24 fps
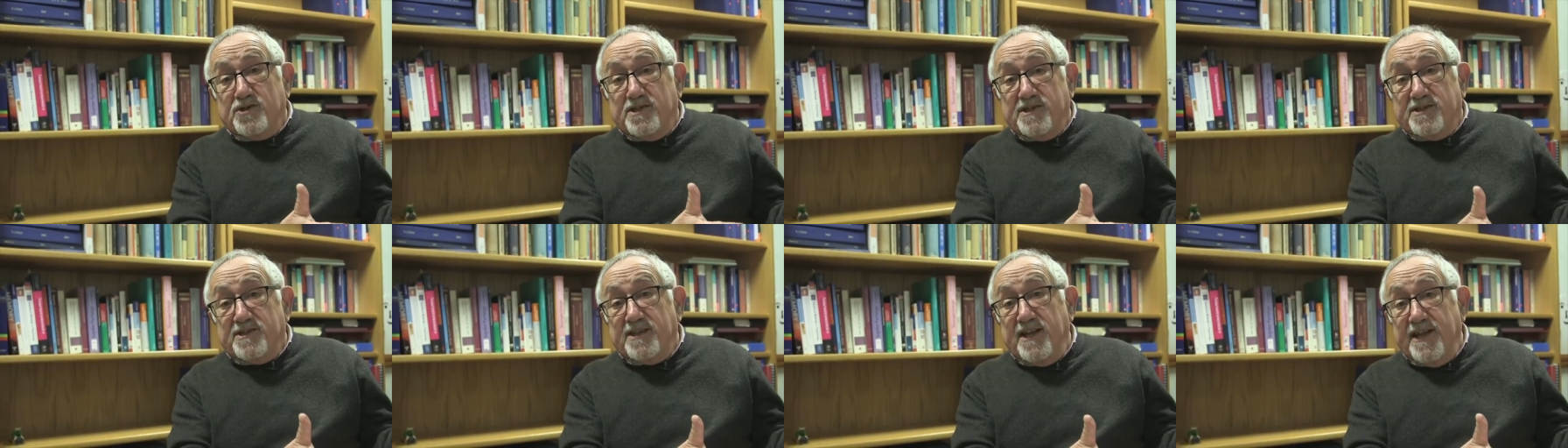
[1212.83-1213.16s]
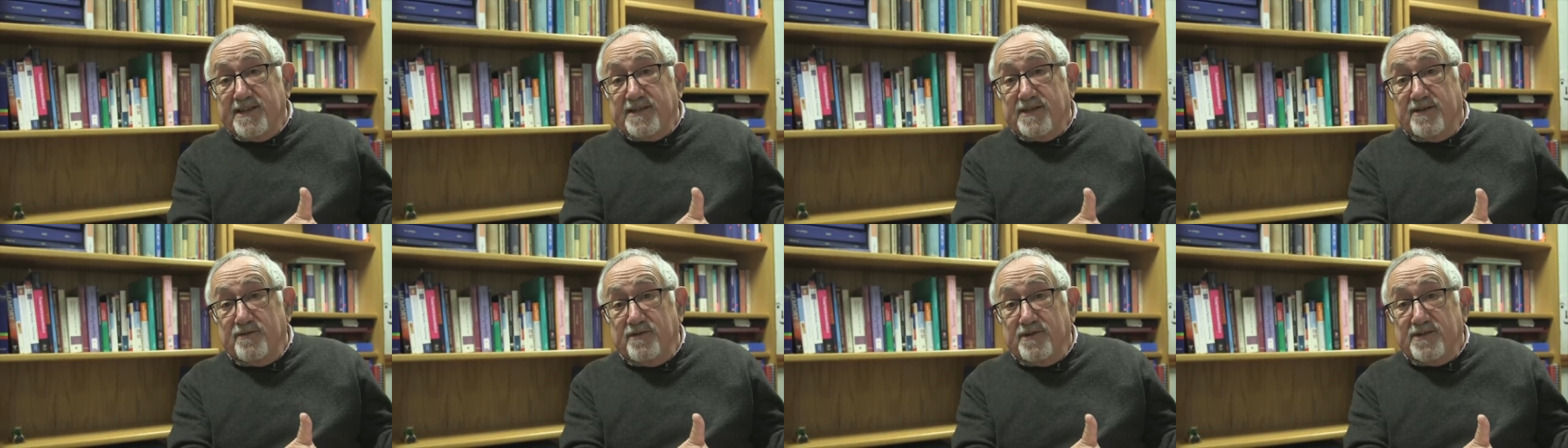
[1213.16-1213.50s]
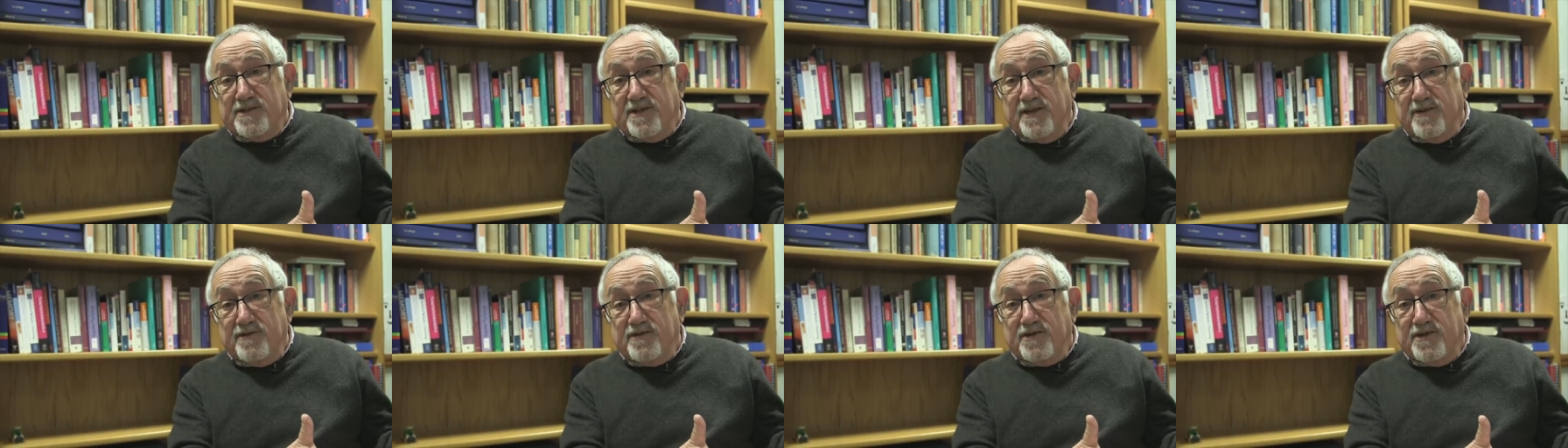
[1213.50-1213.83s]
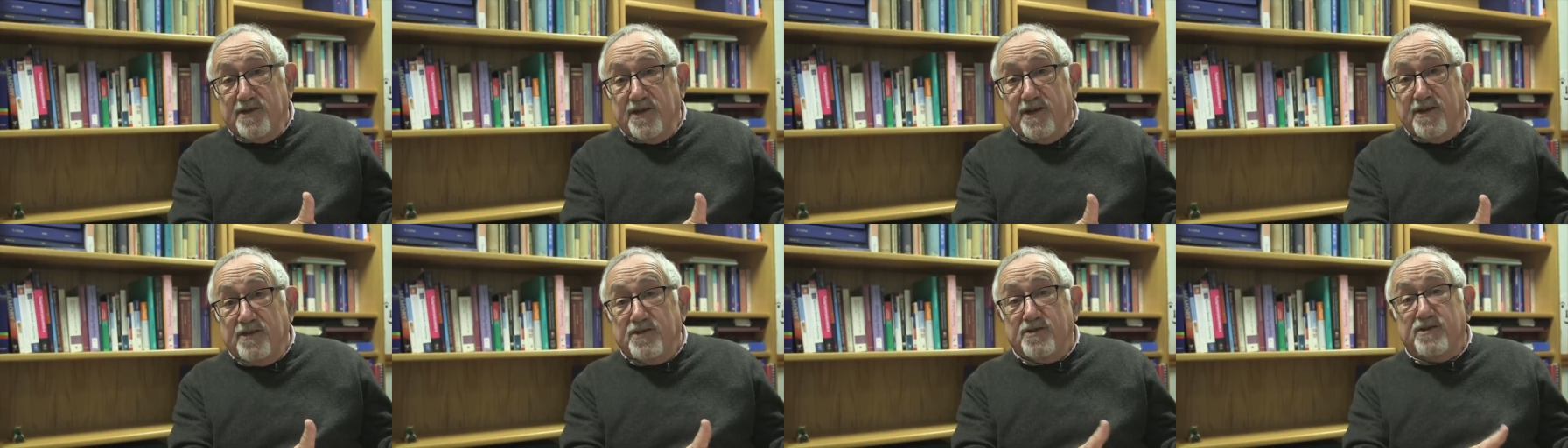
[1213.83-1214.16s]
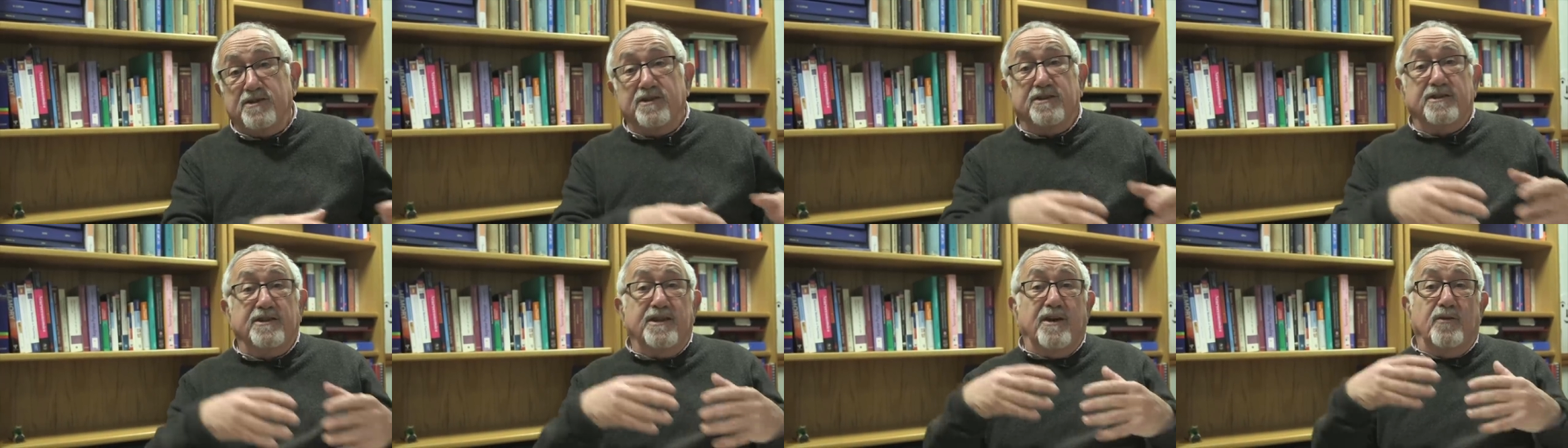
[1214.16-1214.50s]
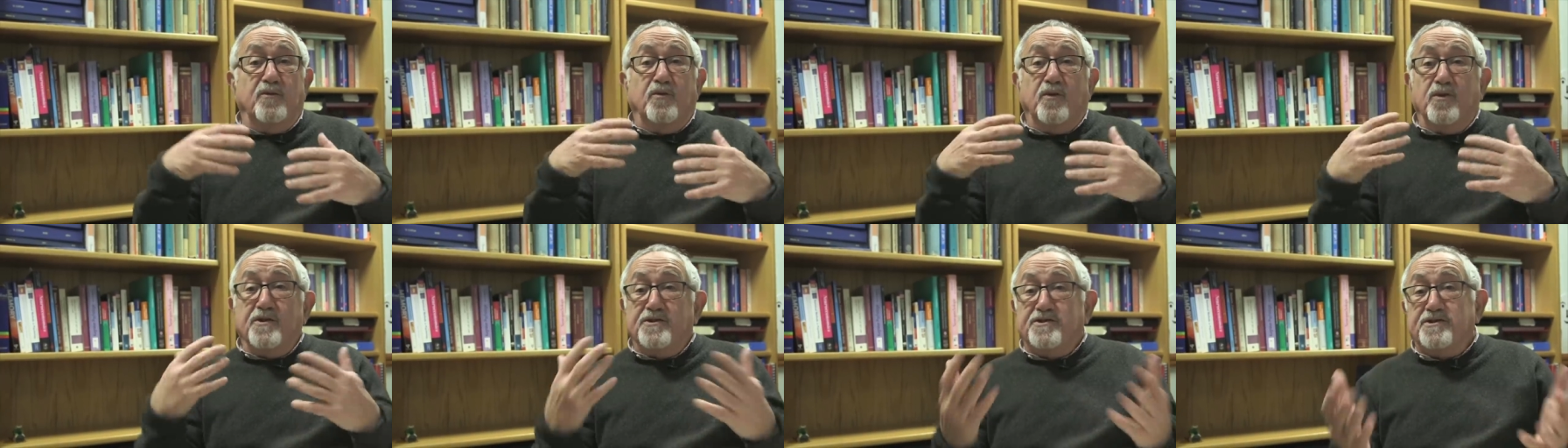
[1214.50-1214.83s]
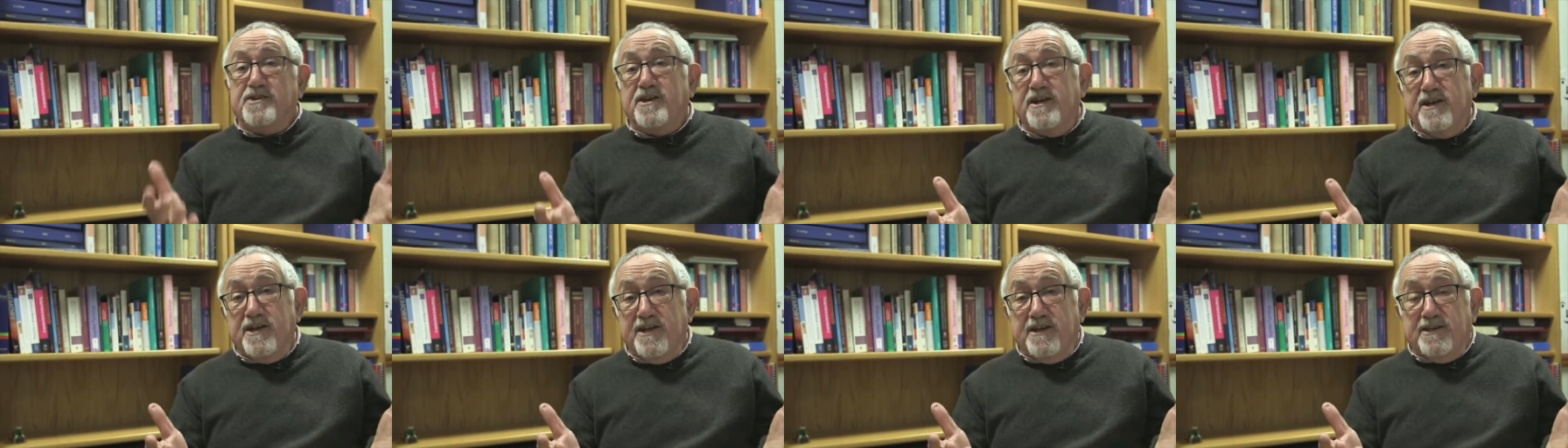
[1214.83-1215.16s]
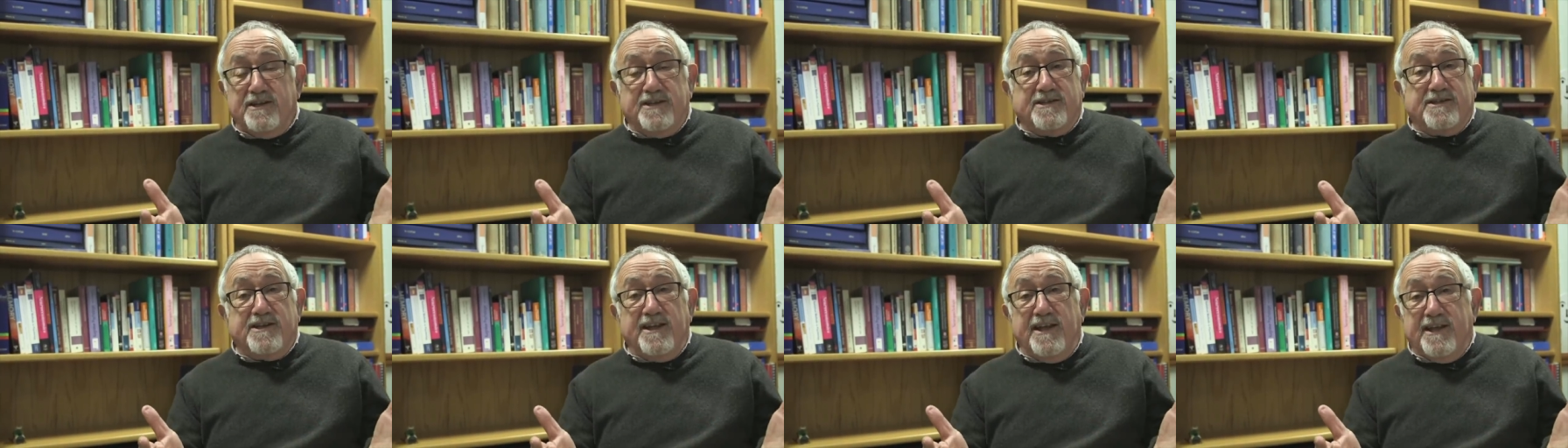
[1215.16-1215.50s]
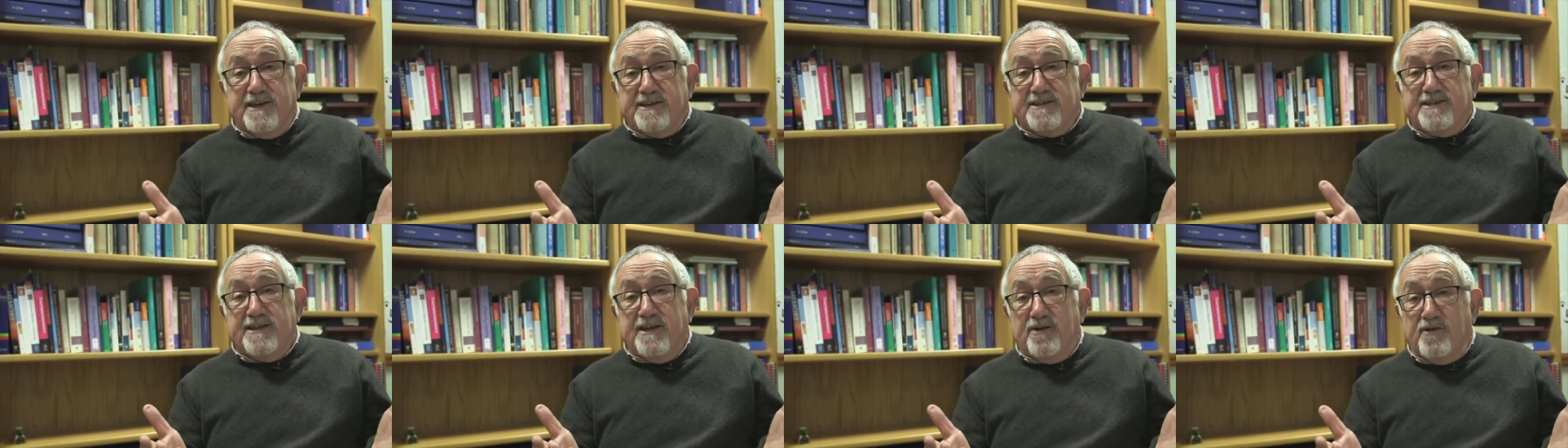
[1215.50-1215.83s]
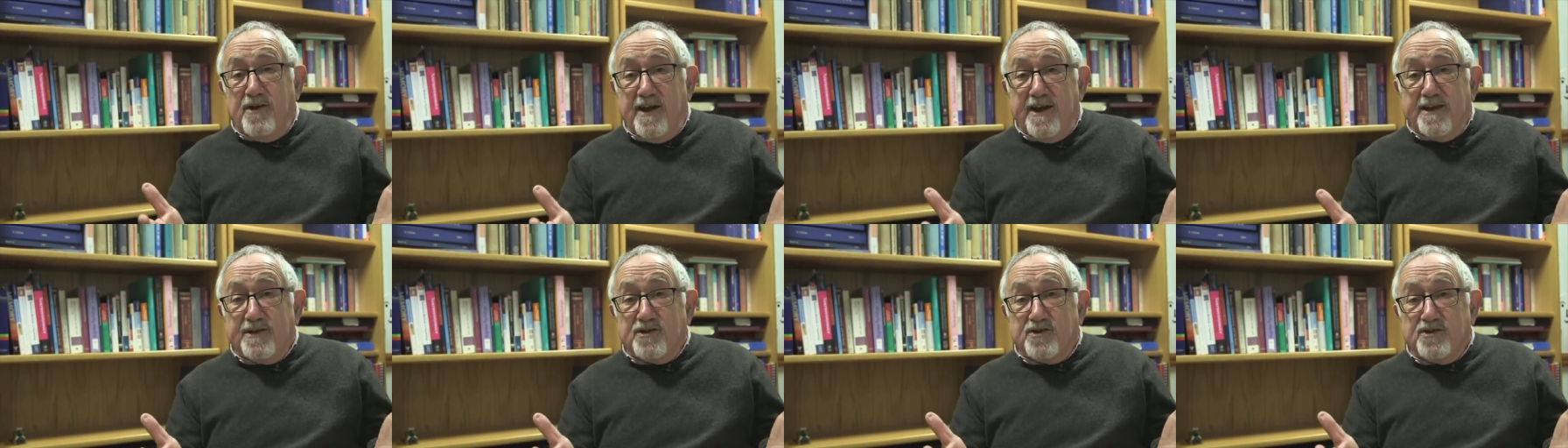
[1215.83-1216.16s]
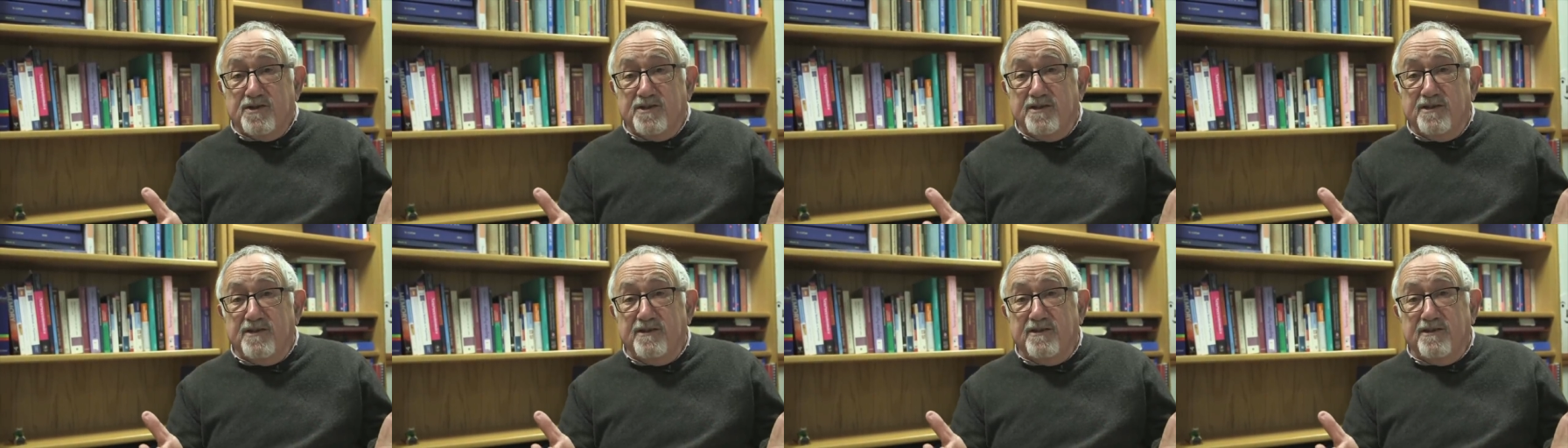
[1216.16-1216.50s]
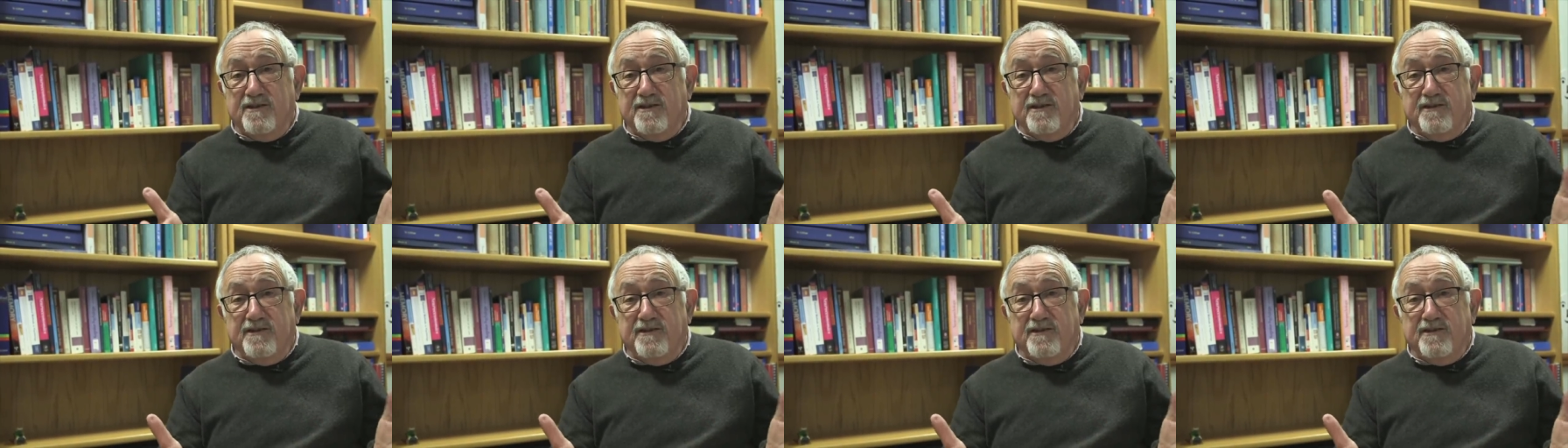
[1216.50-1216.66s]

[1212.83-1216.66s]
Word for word: Dyslexia Association and there was Dyslexia Action,